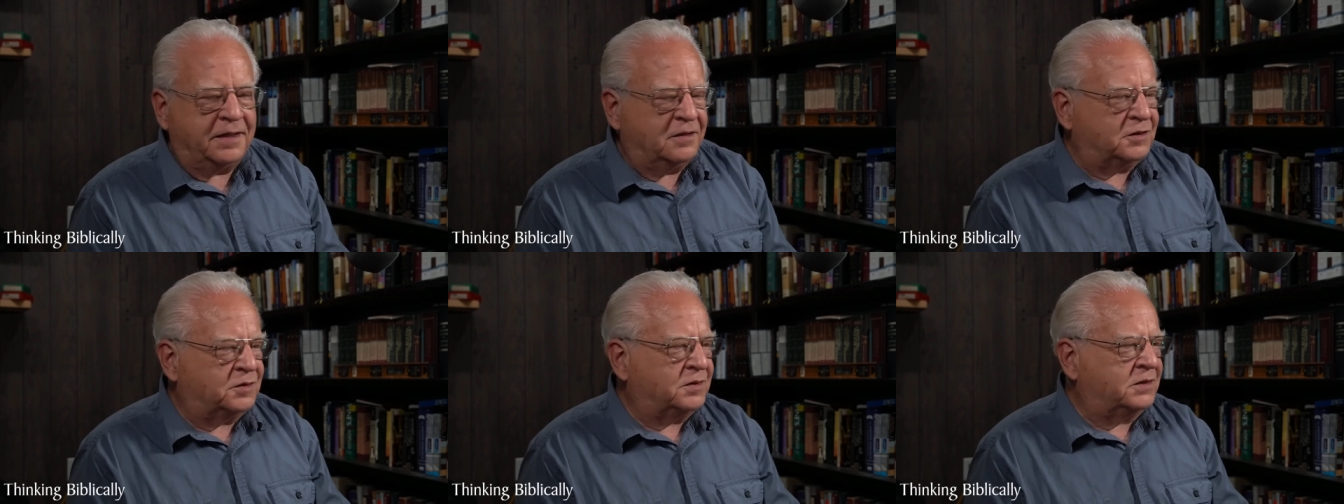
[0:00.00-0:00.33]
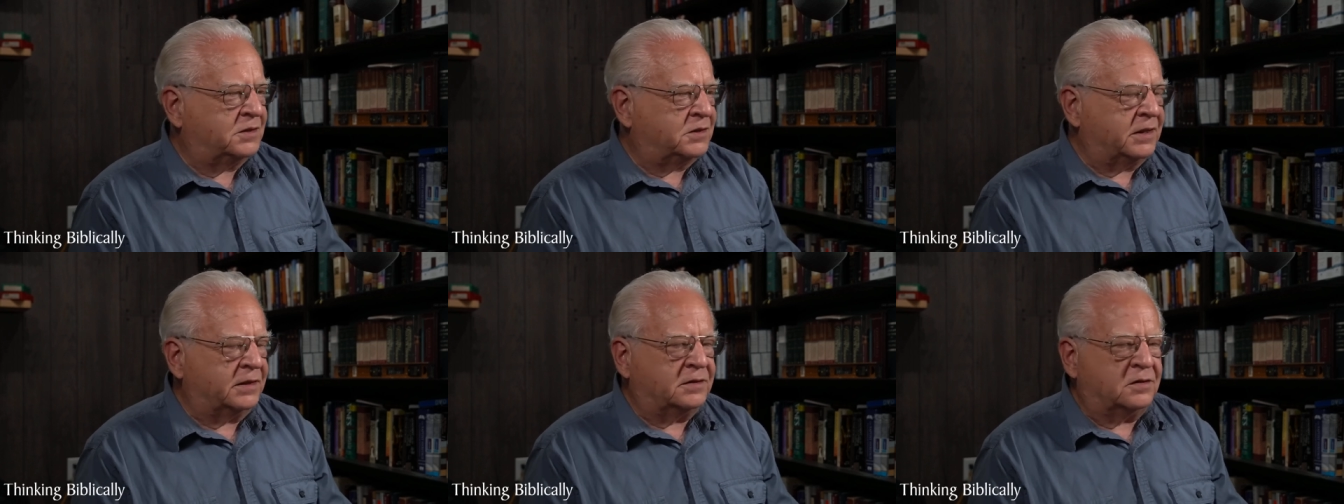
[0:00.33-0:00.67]
There's
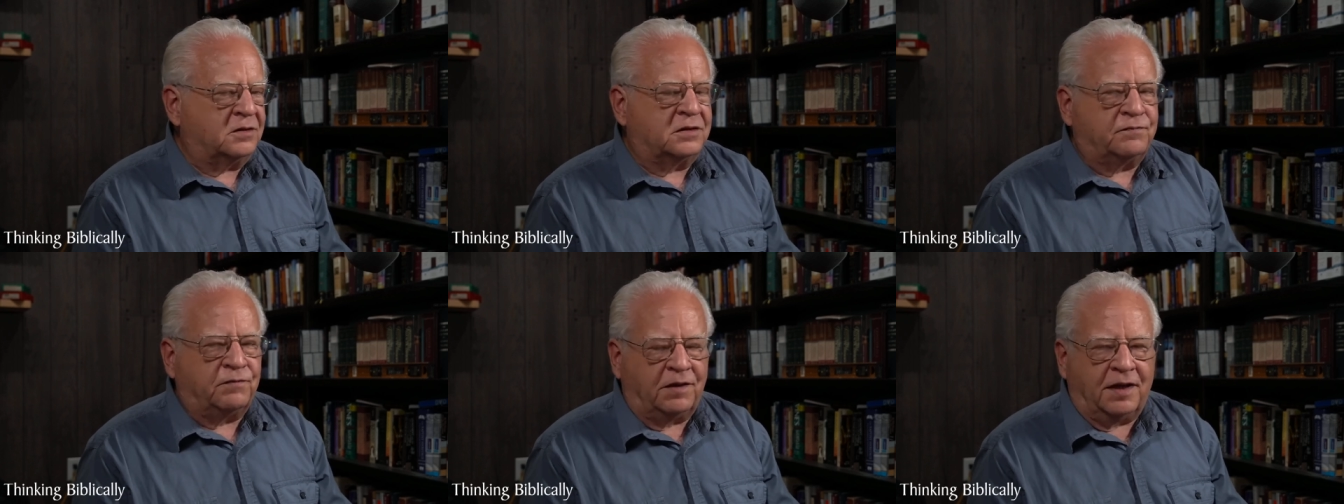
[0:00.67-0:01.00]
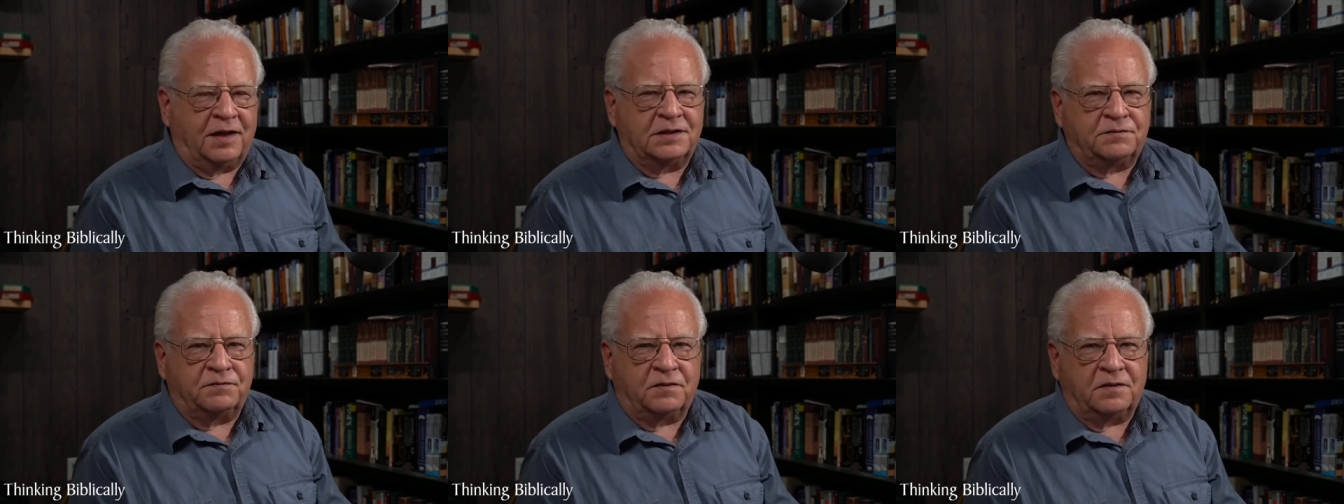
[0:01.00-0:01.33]
just like there's
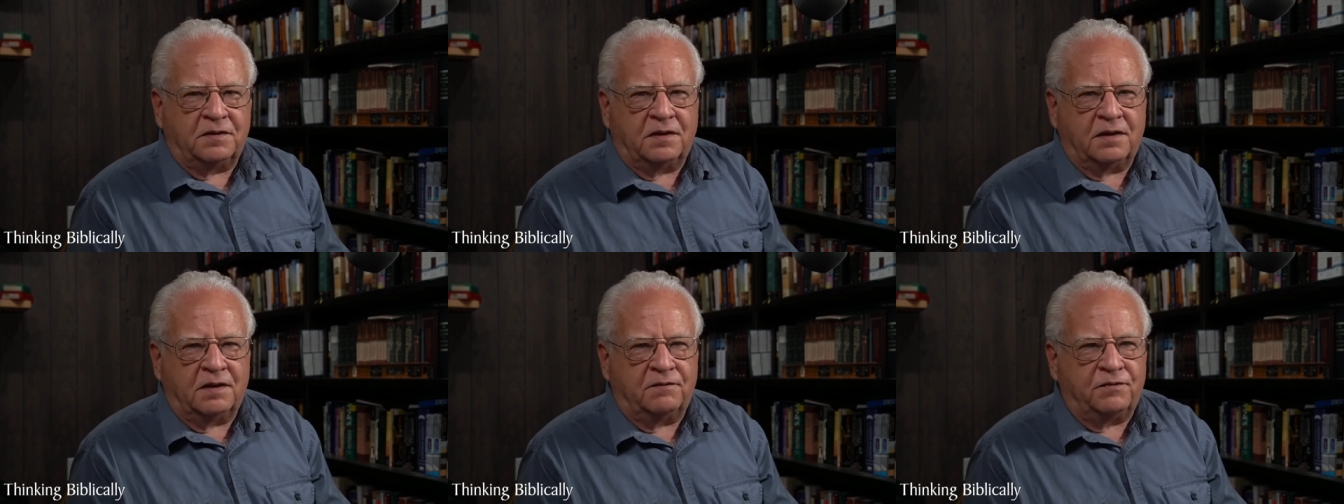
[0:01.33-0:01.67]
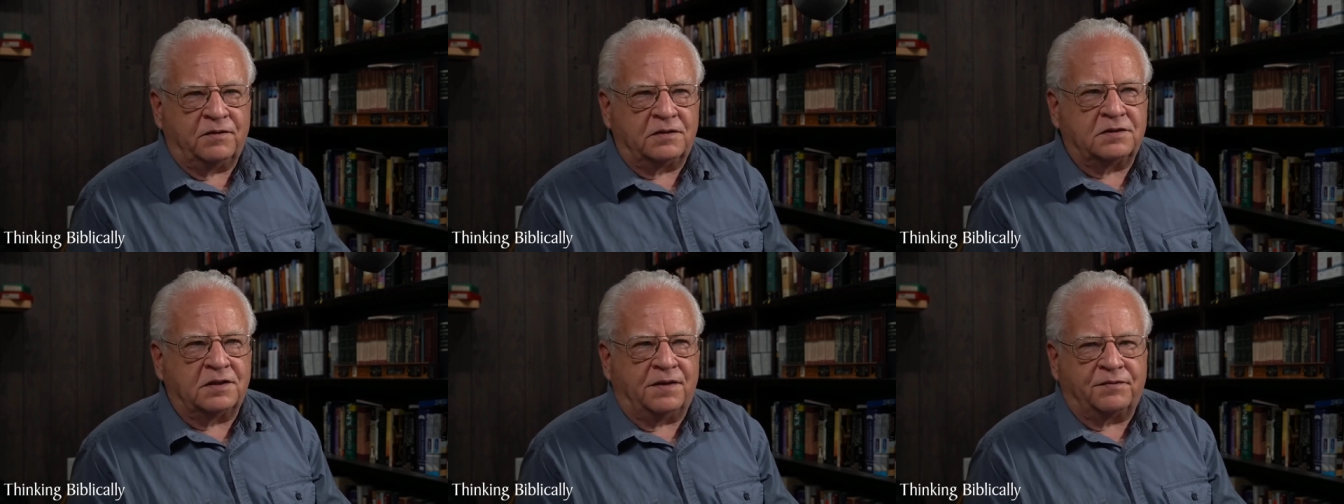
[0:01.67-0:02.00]
uh,
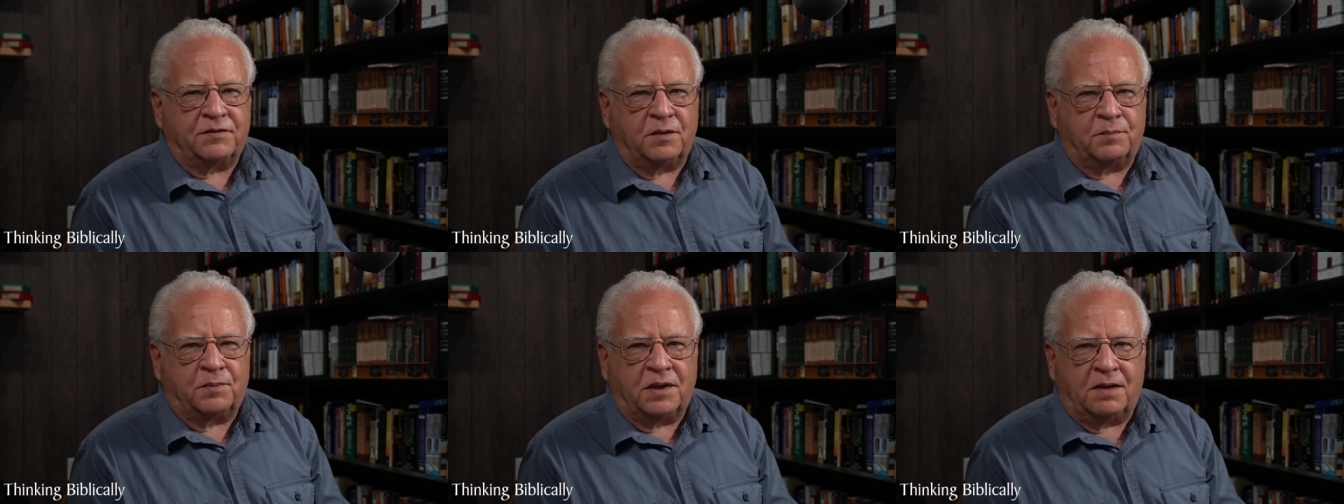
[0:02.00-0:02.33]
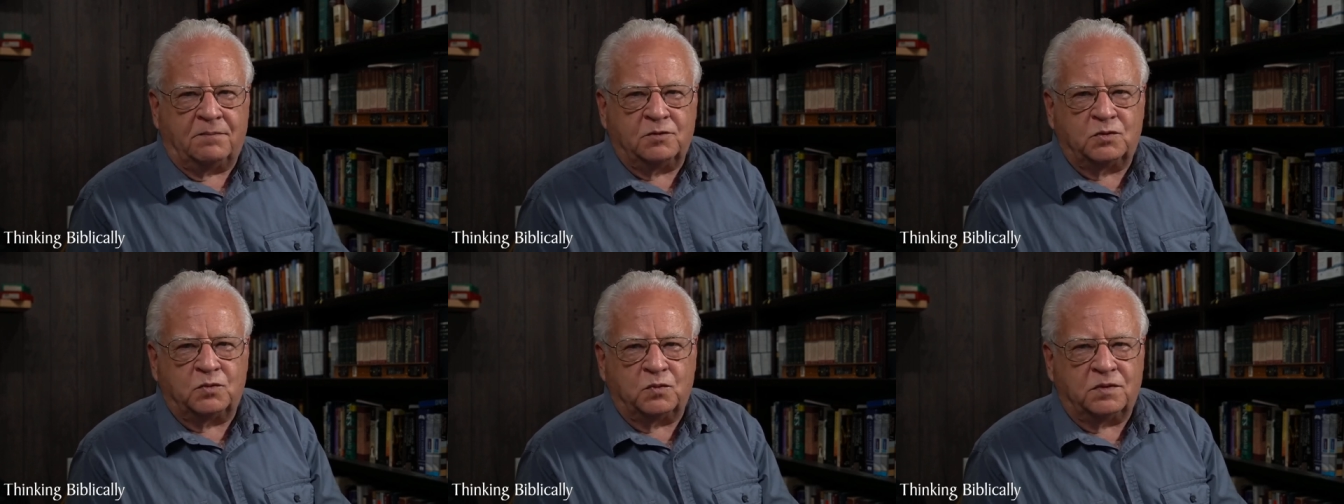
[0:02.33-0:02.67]
philosophical
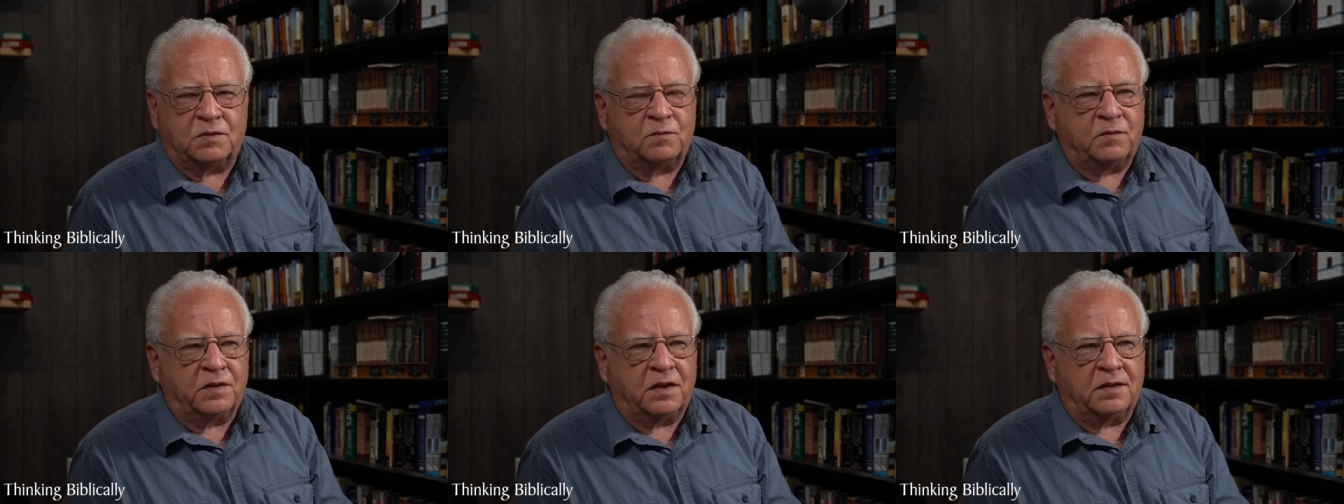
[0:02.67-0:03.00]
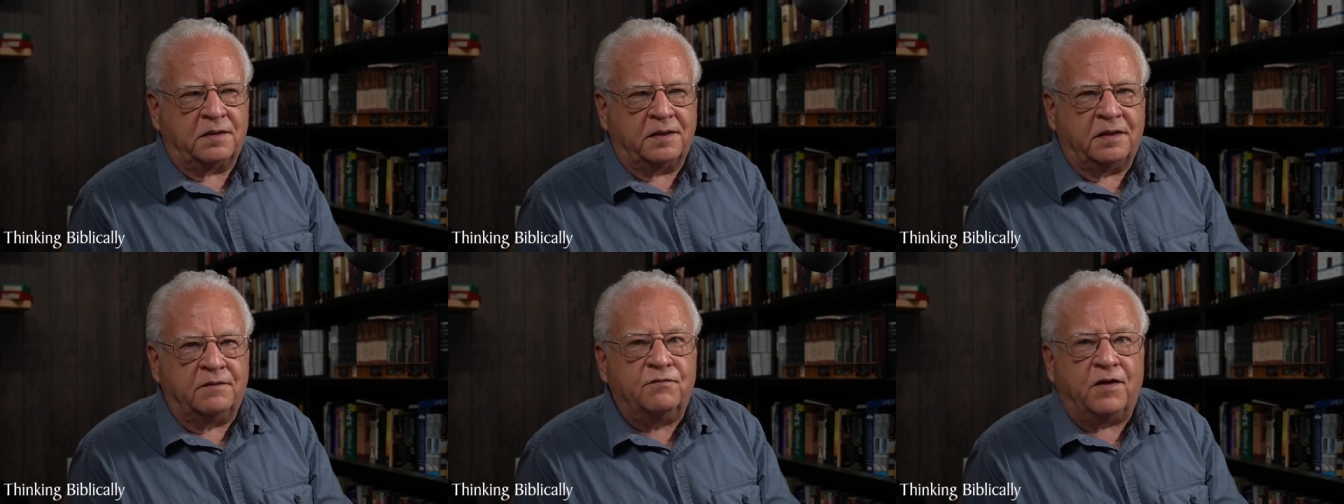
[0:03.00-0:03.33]
problems with, that
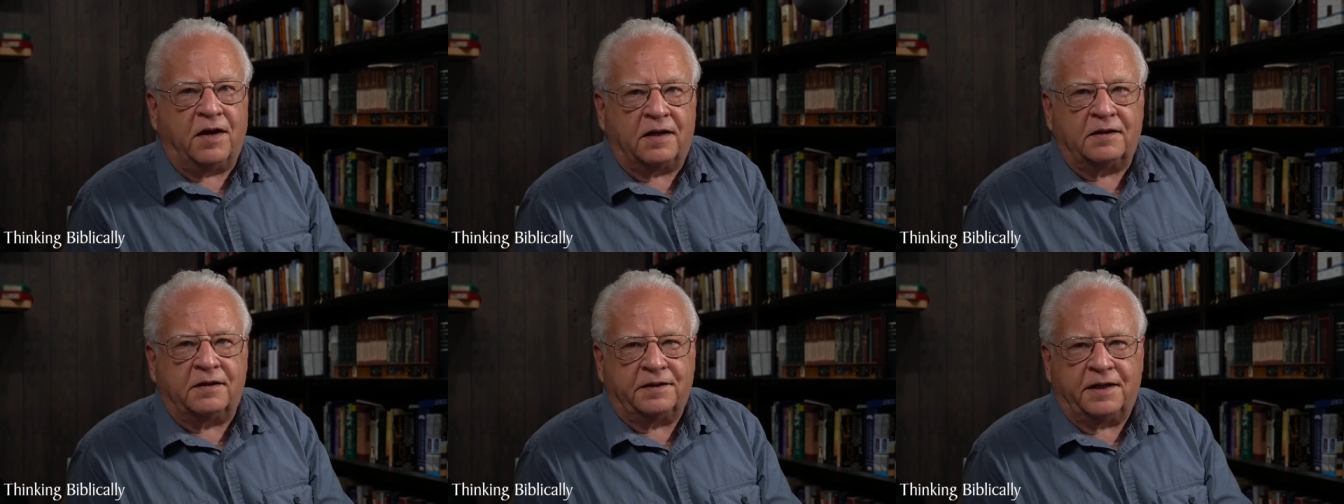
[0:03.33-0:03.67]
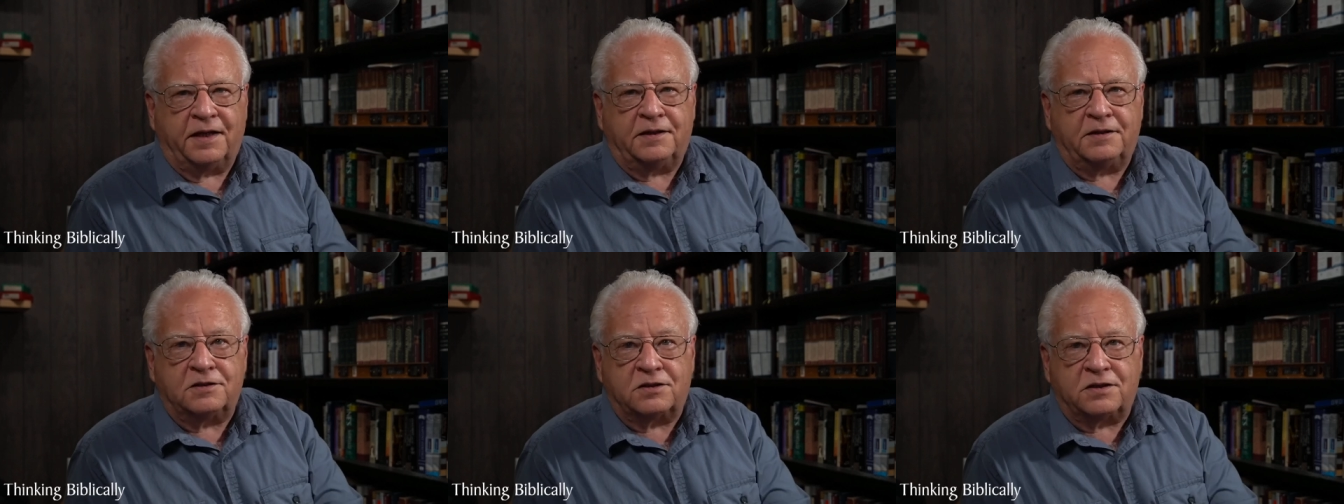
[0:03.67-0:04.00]

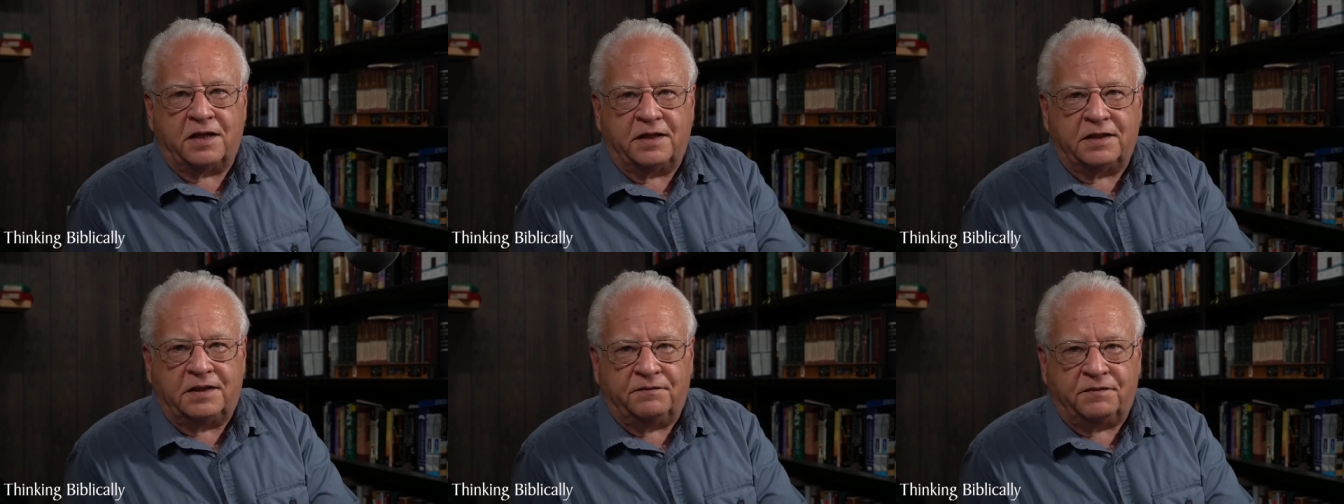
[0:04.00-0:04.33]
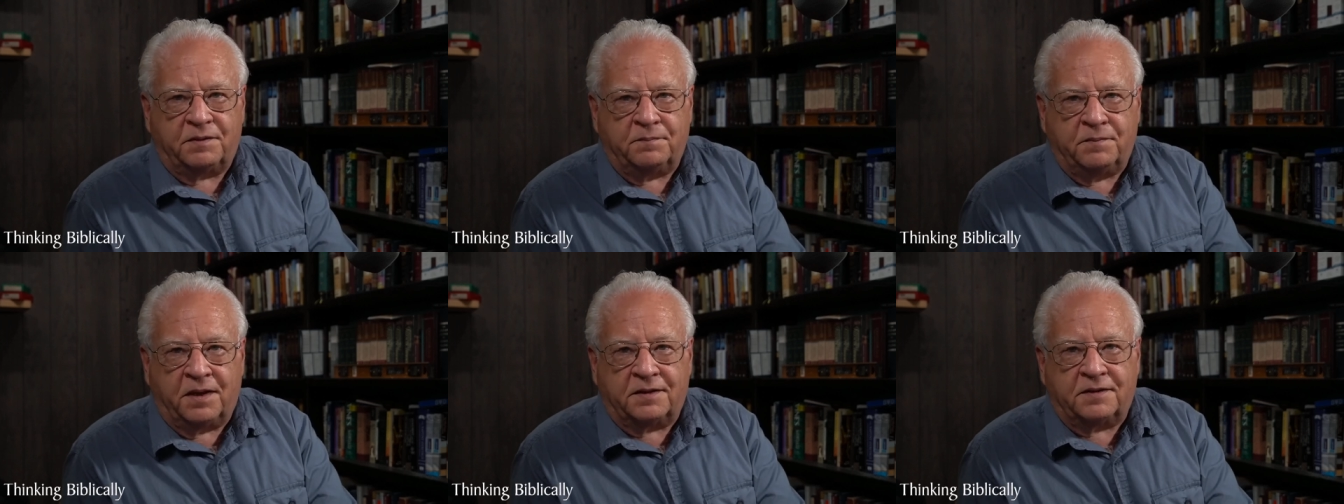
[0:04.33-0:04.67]
invalidate the
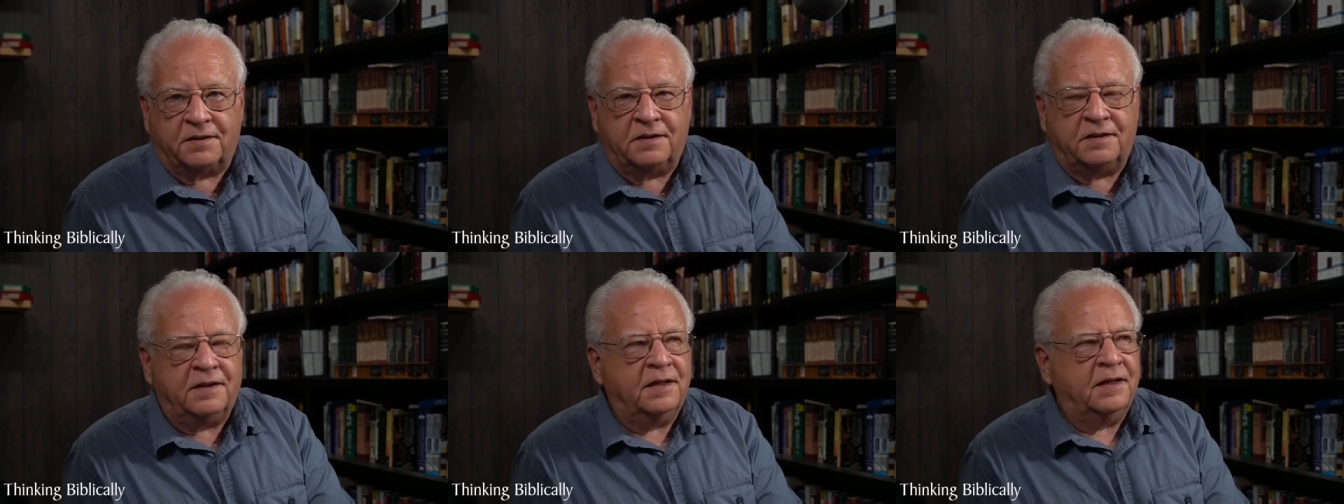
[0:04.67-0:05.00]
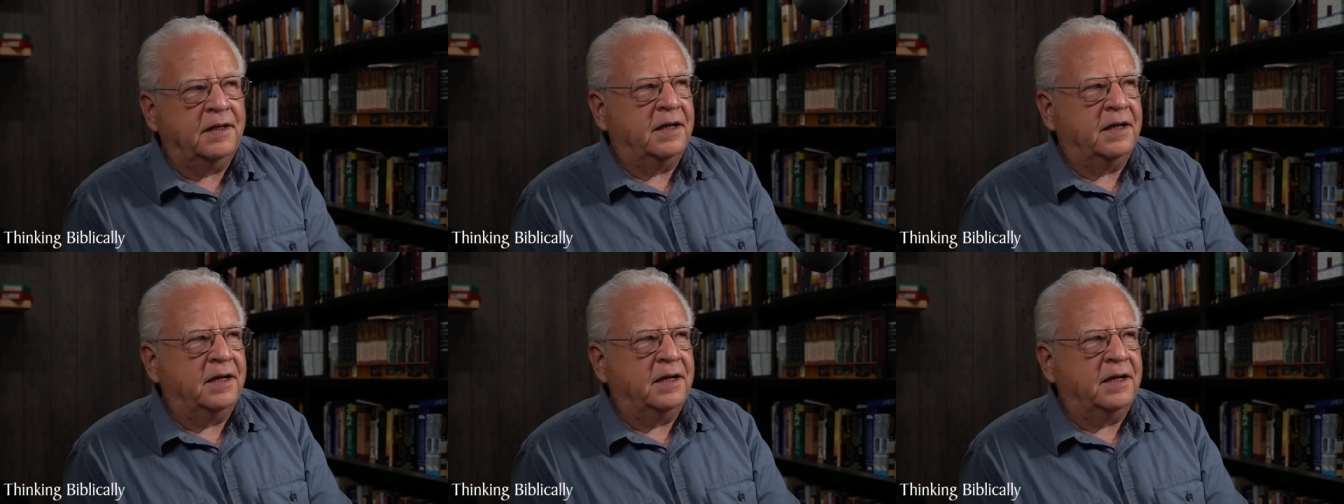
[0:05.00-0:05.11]
scientific method